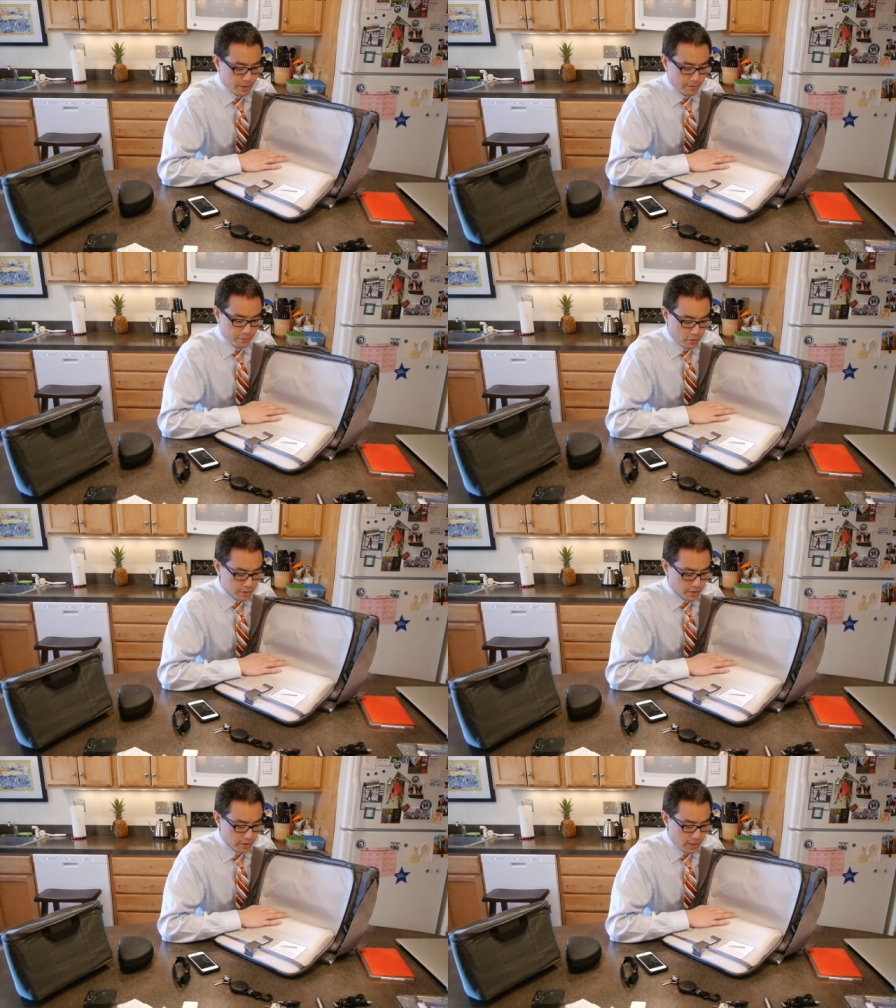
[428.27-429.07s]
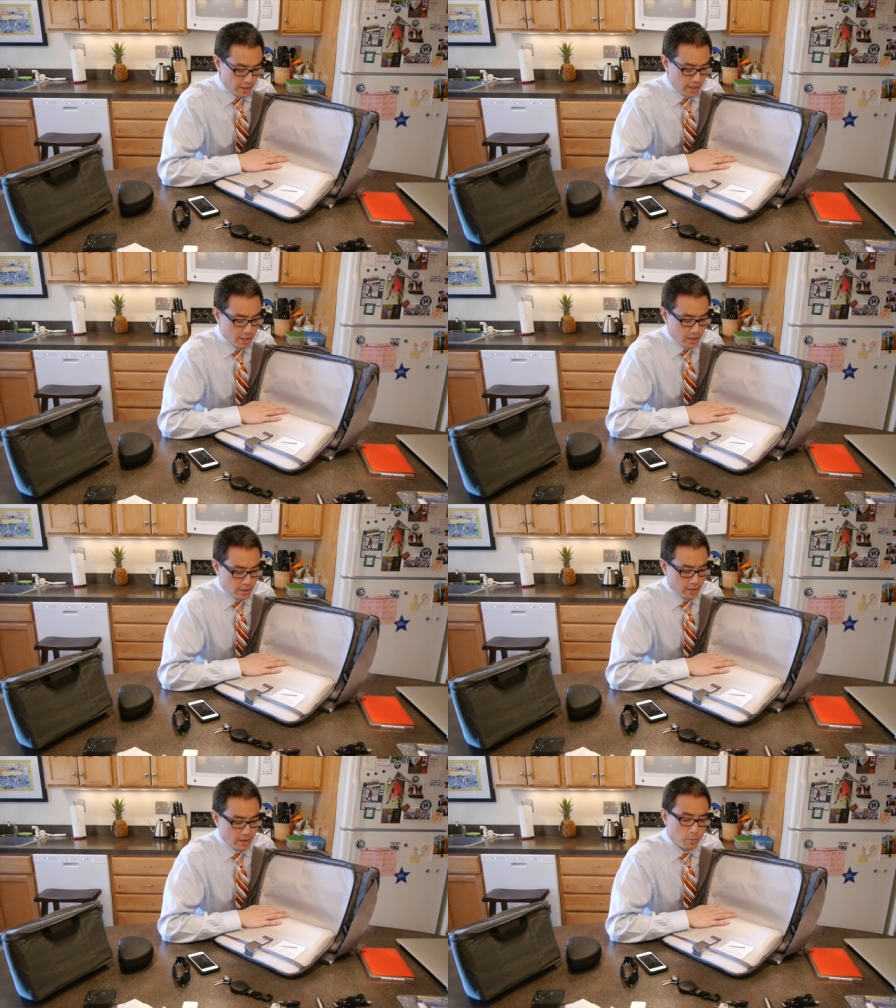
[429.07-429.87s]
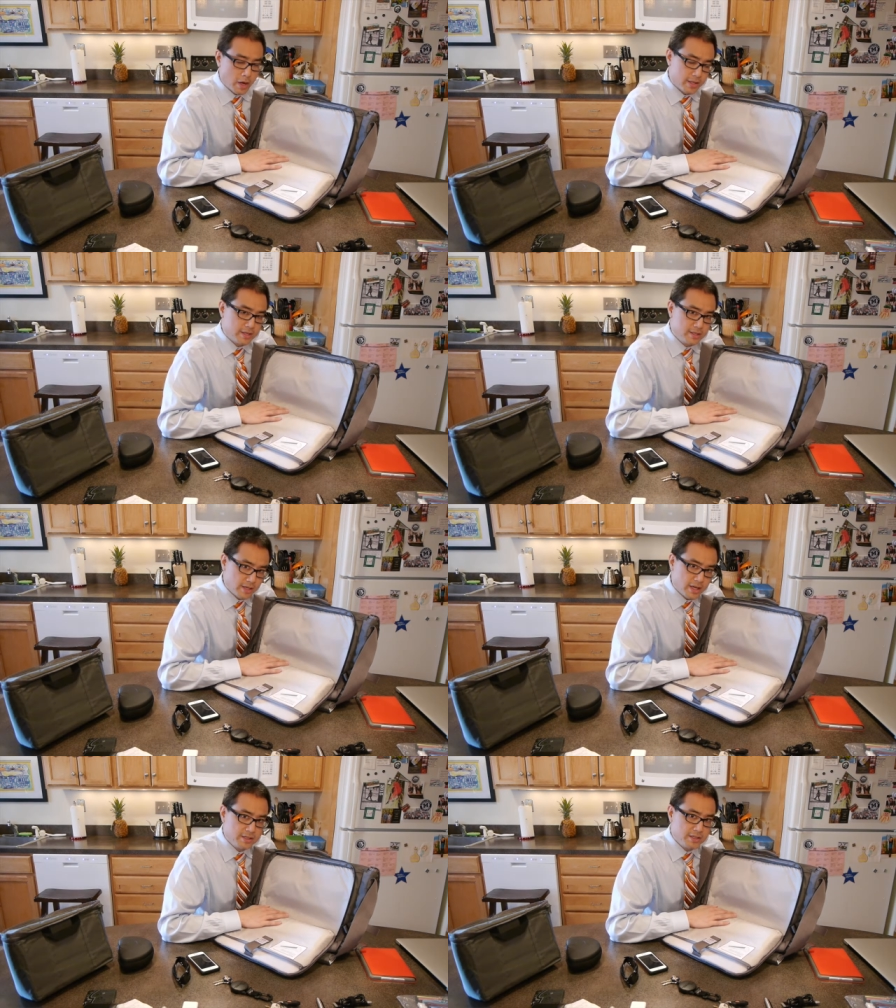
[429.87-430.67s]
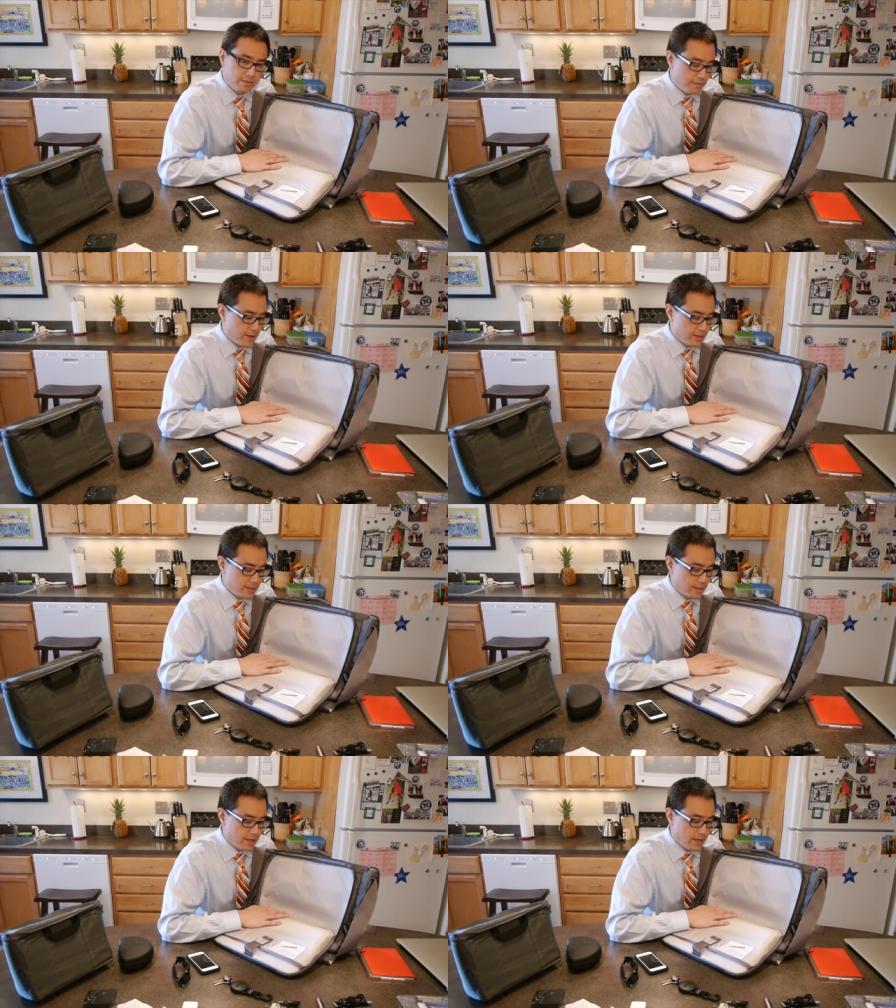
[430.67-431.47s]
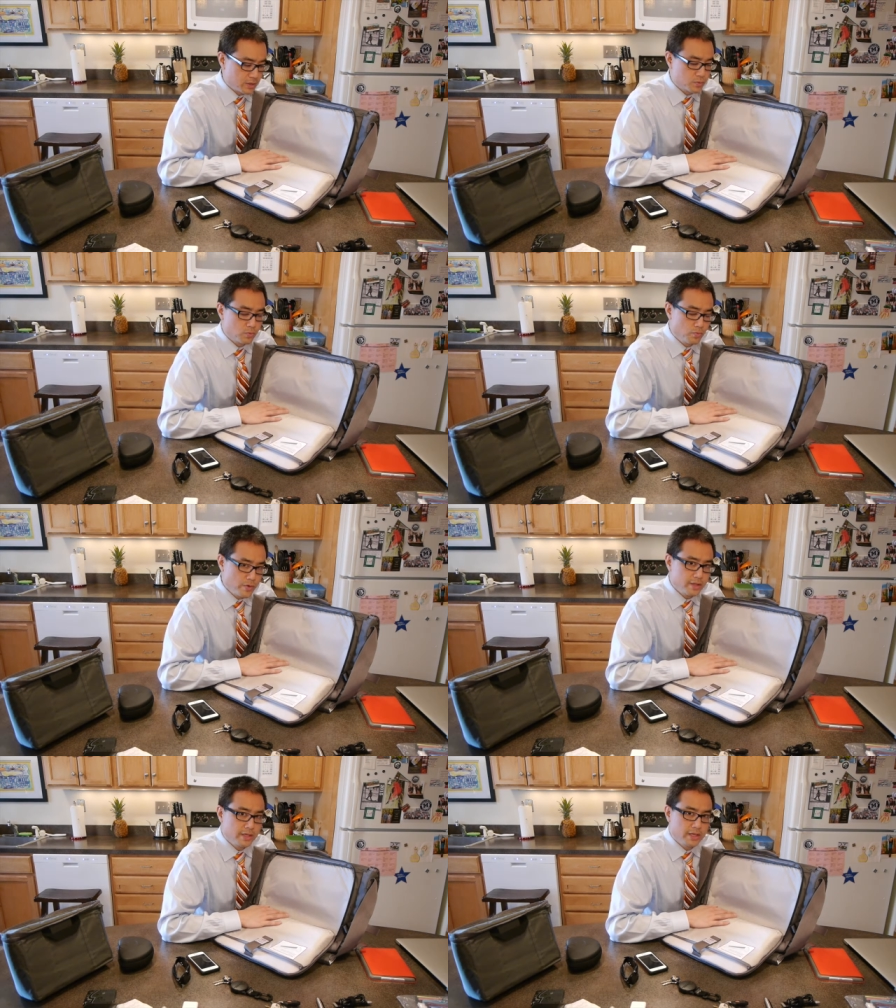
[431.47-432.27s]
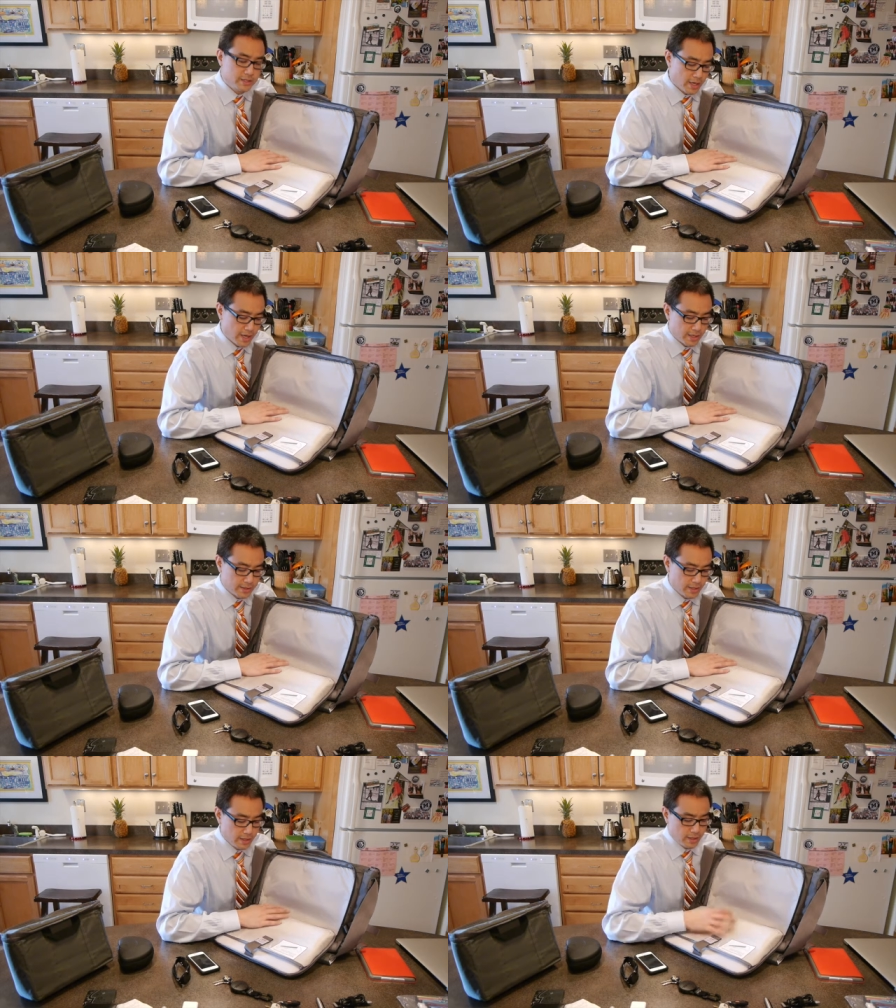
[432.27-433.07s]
And unfortunately, while it does fit, it's really tight.